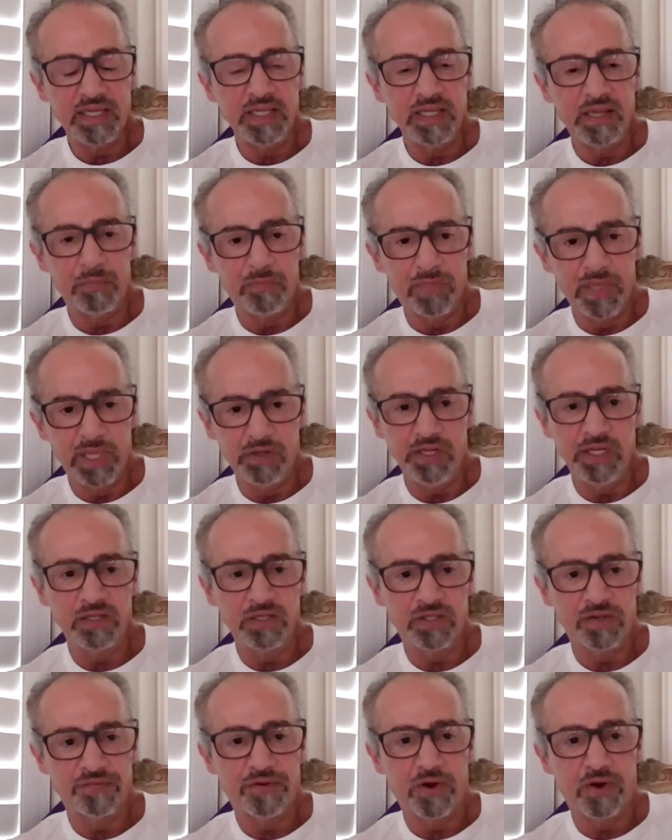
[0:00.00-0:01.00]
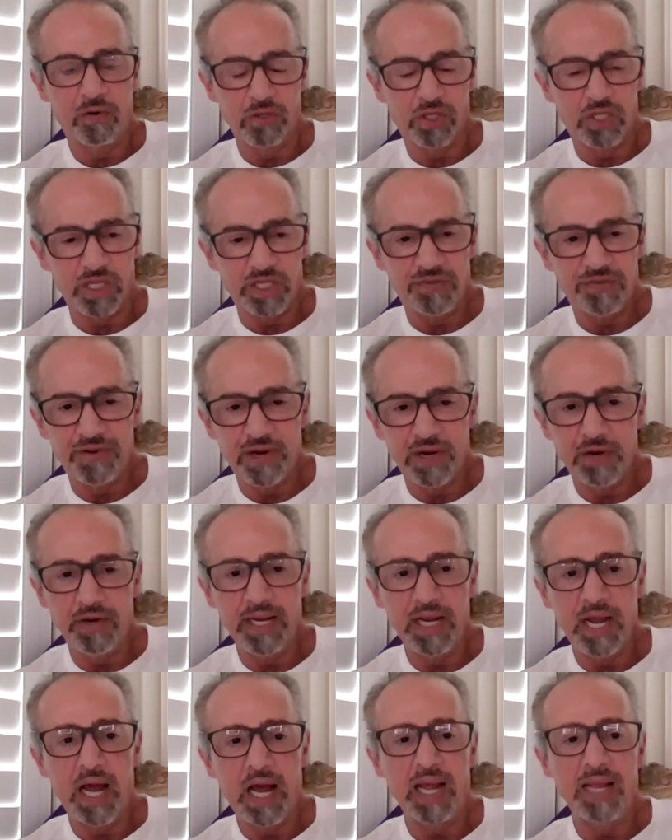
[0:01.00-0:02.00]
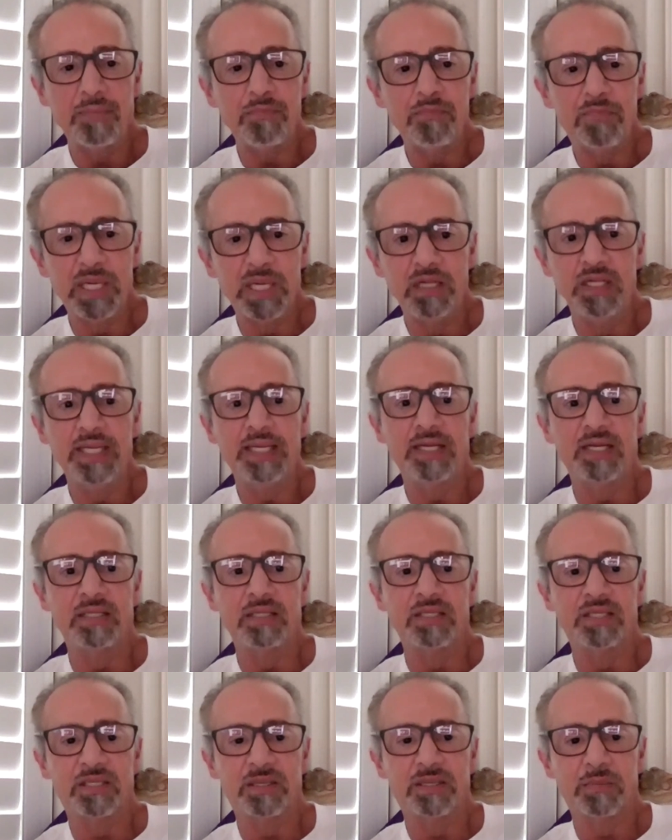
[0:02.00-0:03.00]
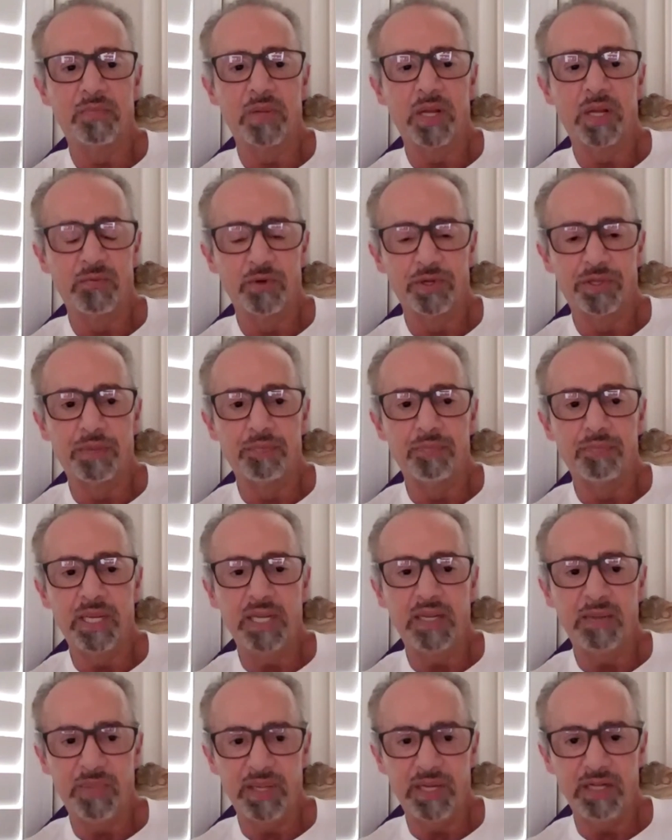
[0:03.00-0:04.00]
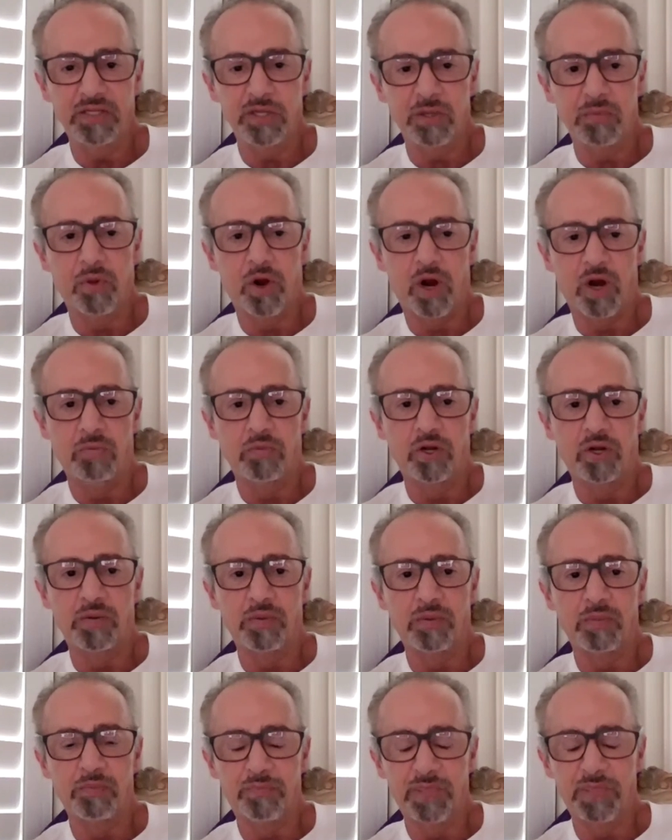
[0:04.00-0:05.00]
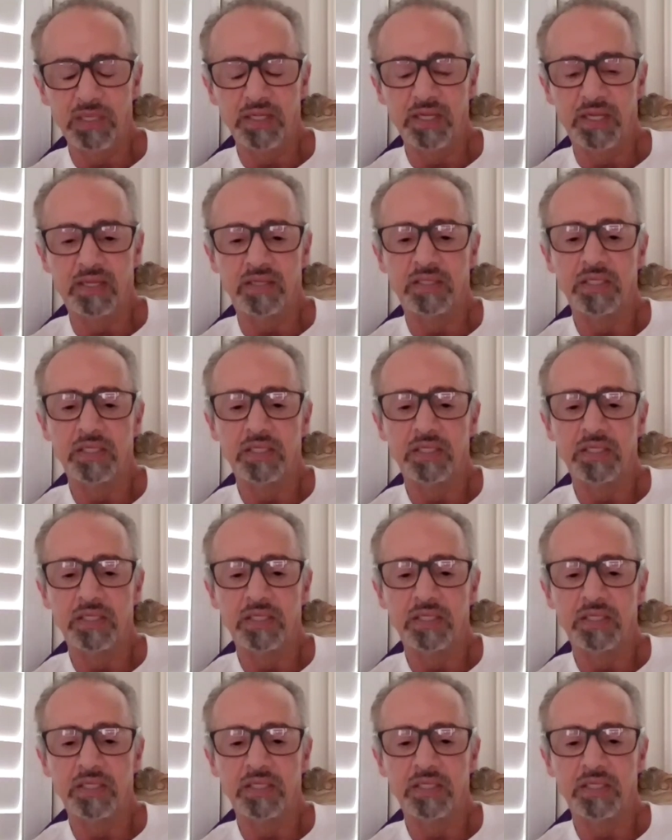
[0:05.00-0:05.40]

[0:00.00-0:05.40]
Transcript: in the billions of volts. It's very high, billions with a B. B as in Barbara, billion.